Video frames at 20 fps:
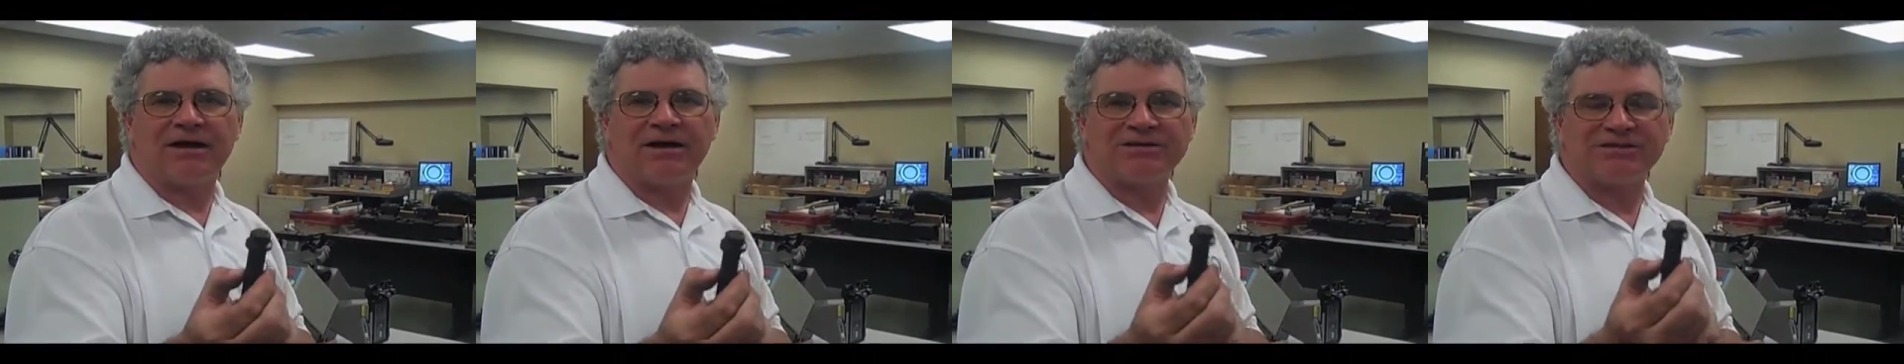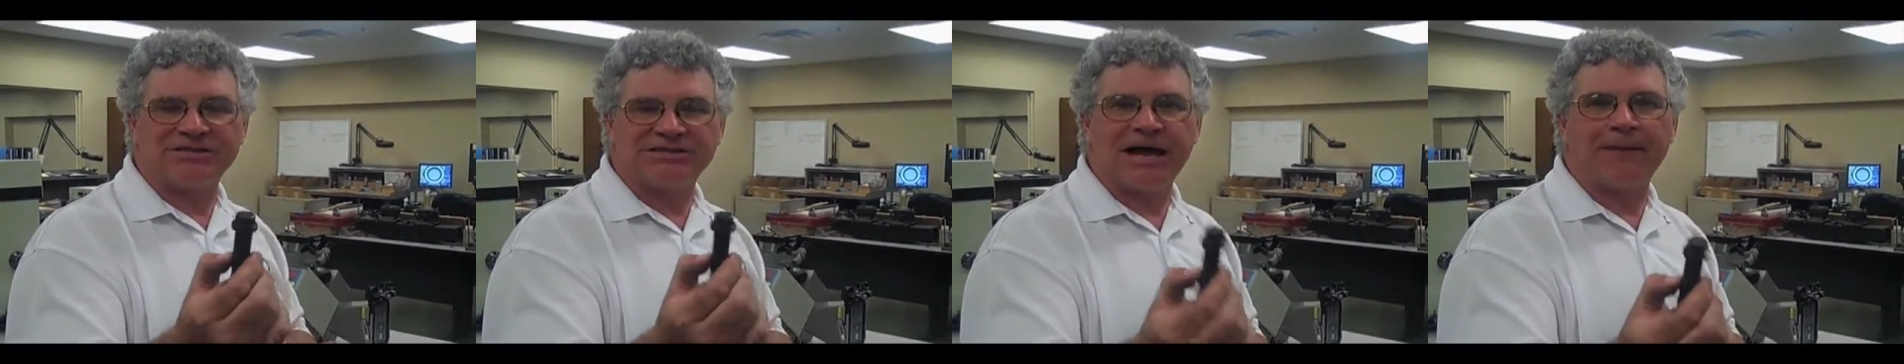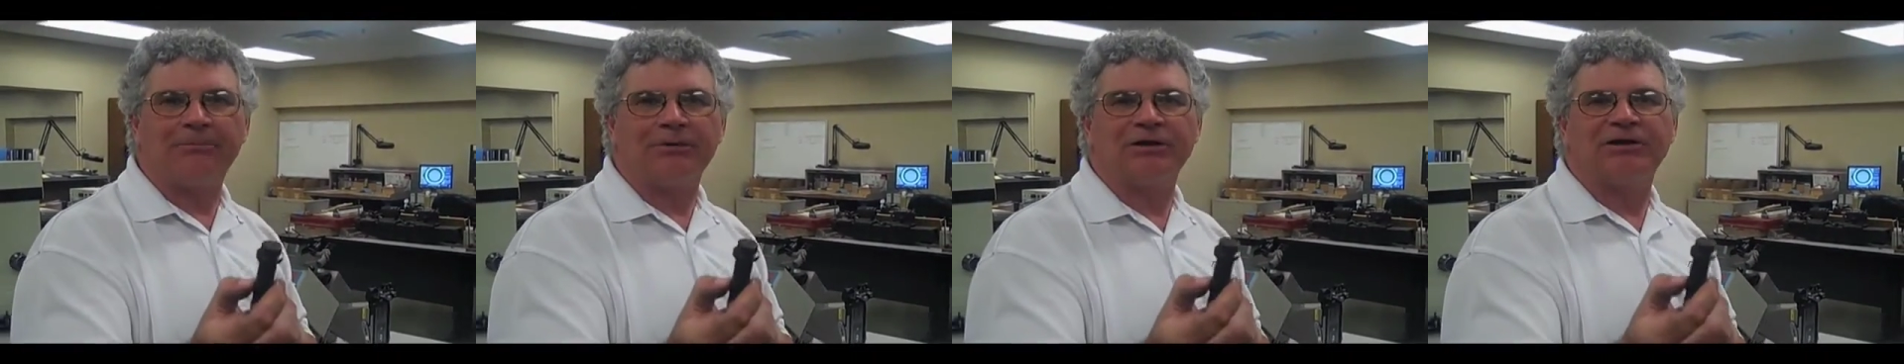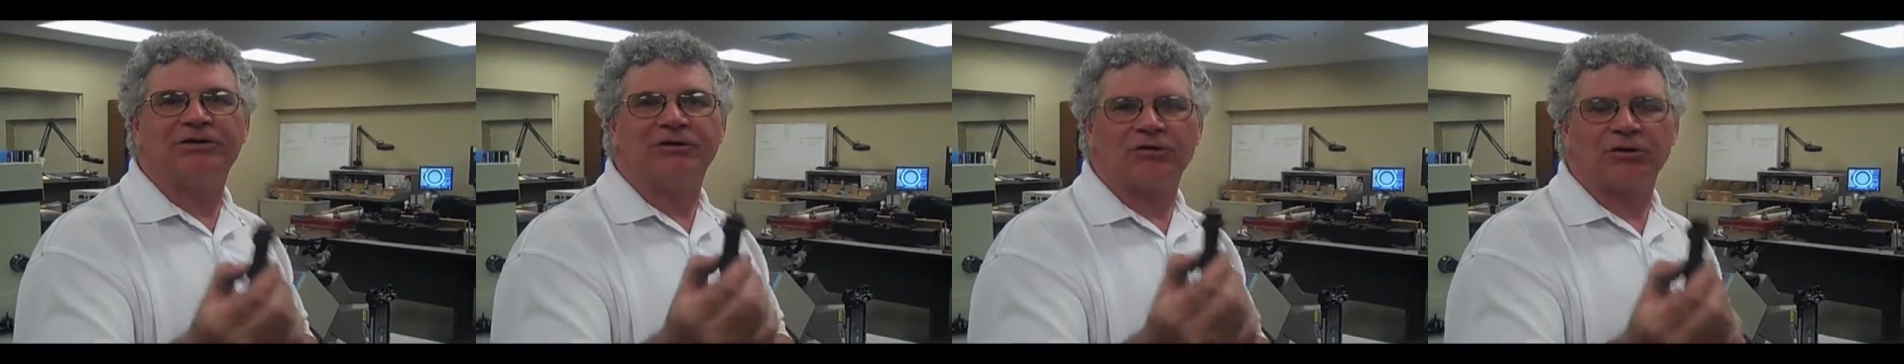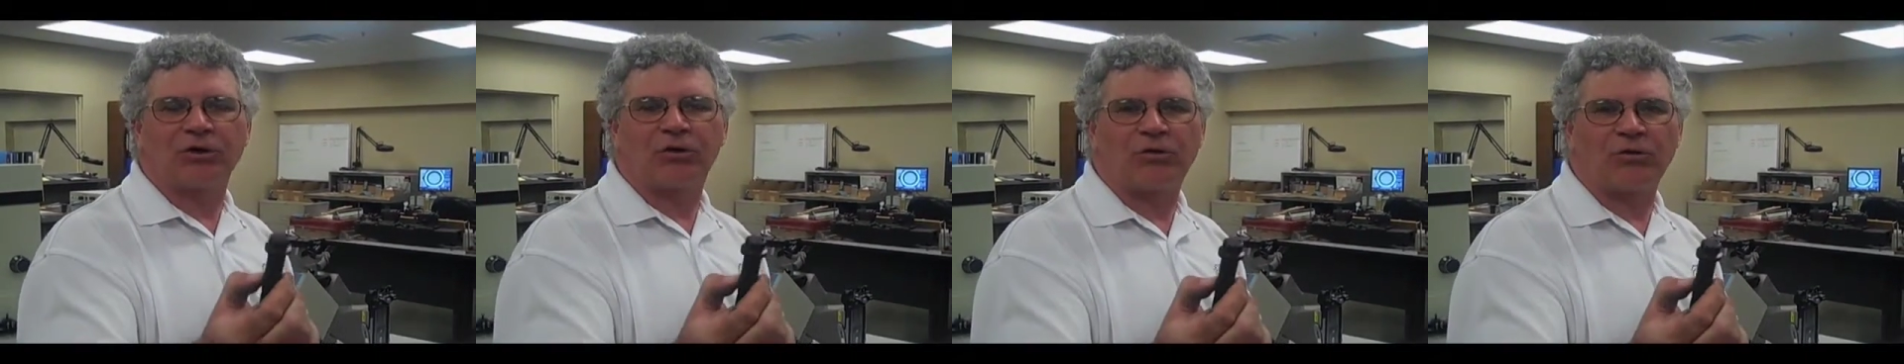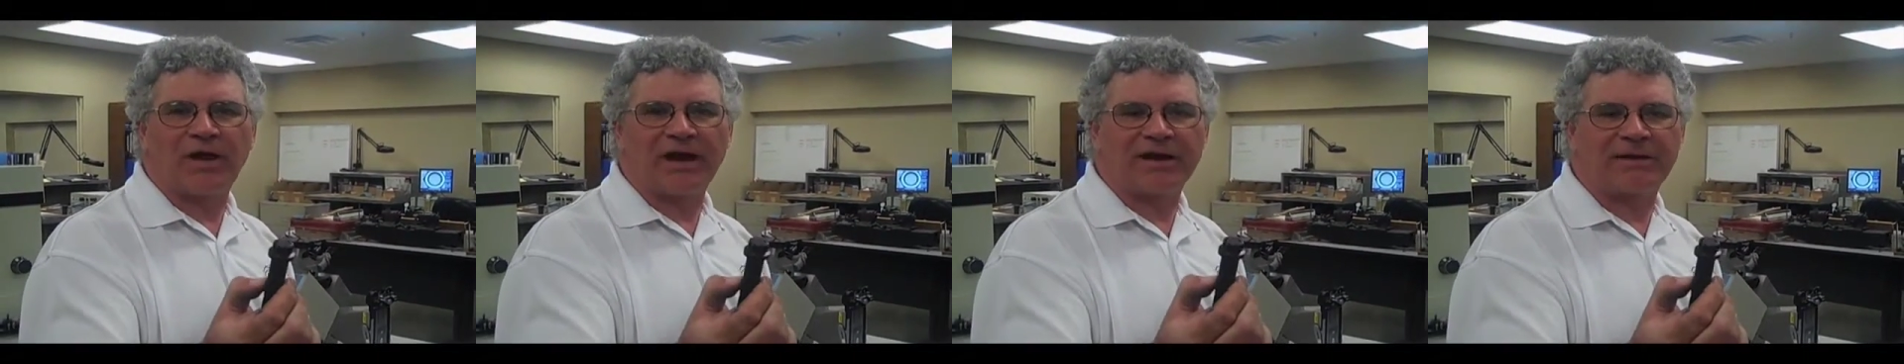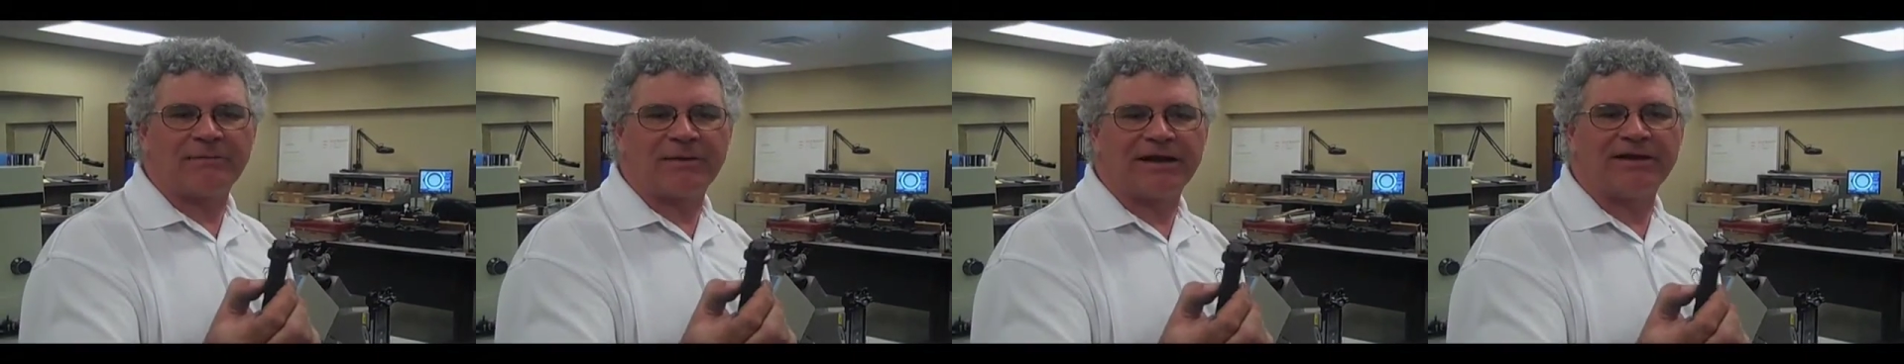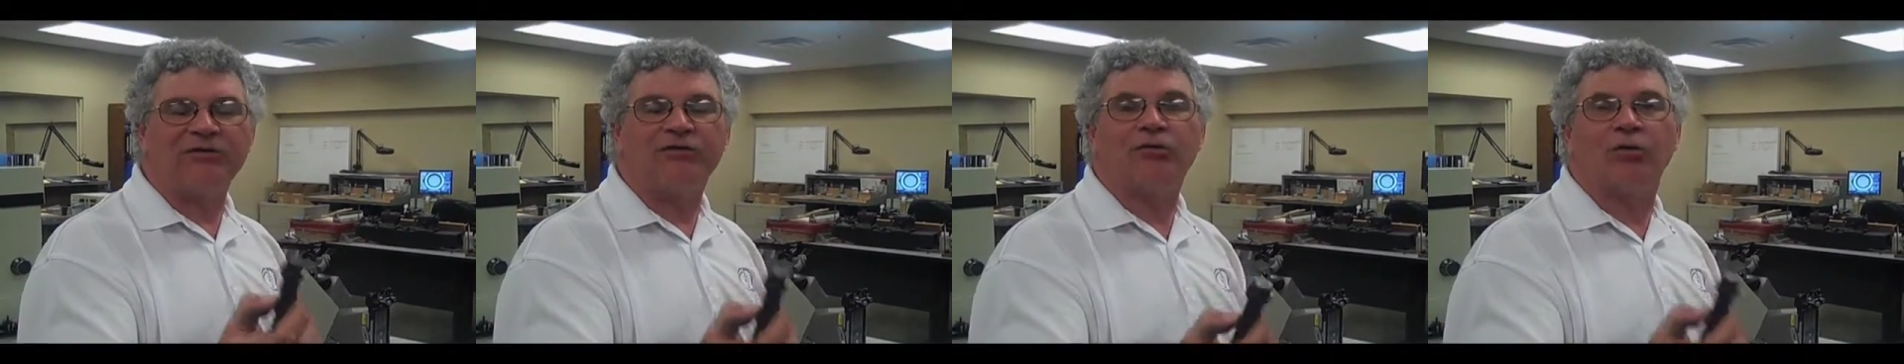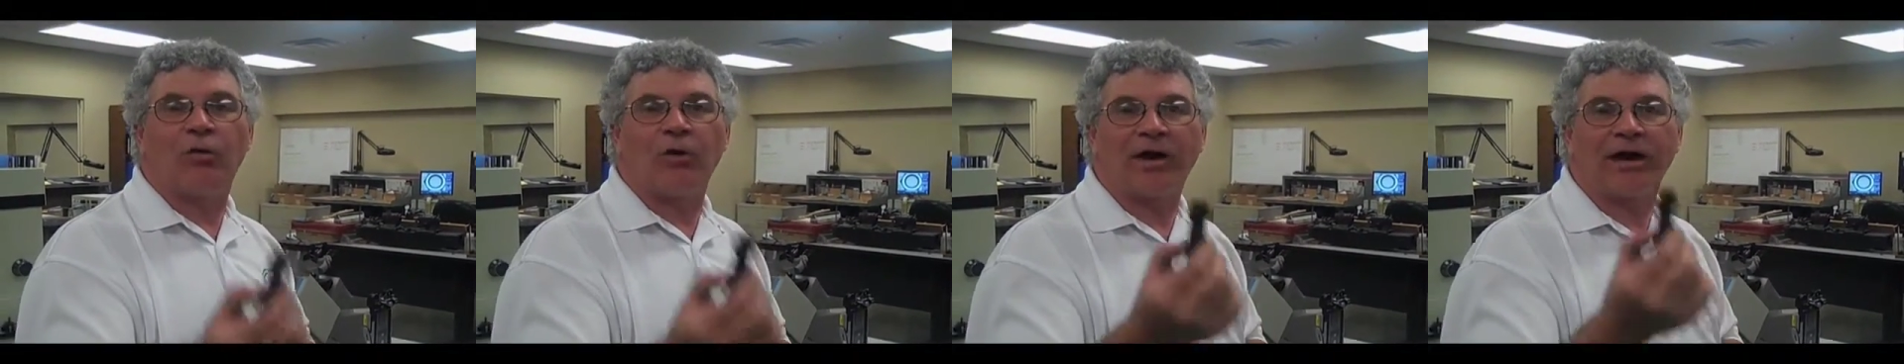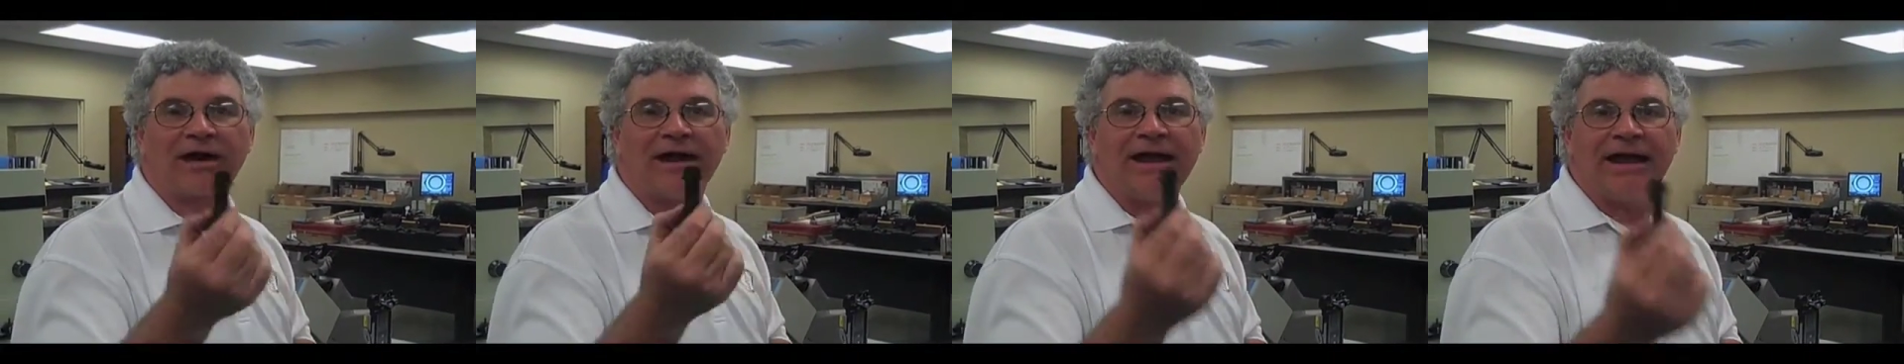assemble it to the recommended
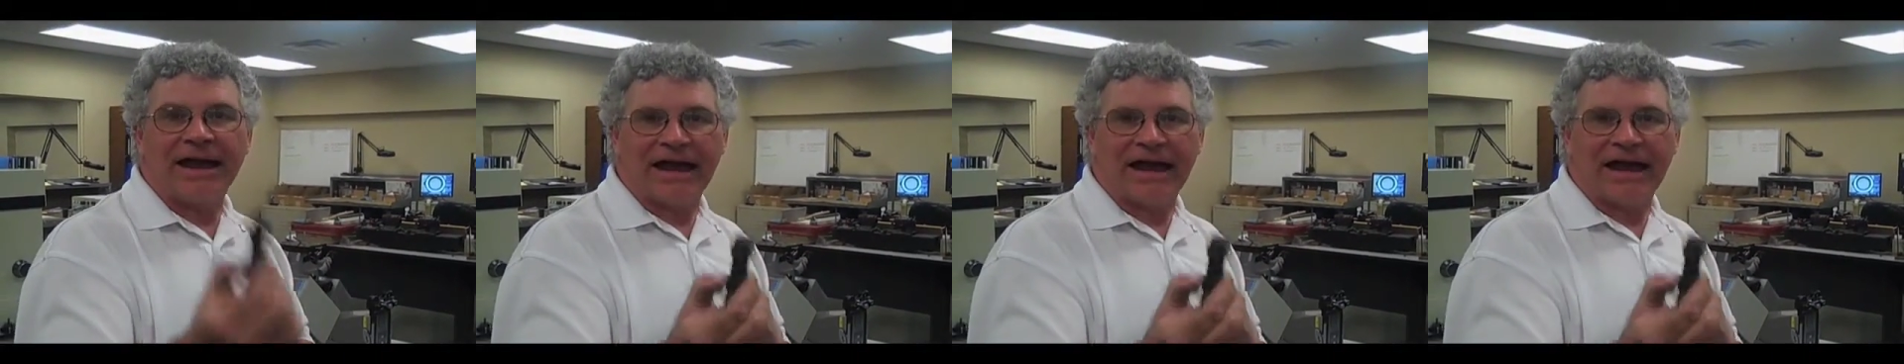torque,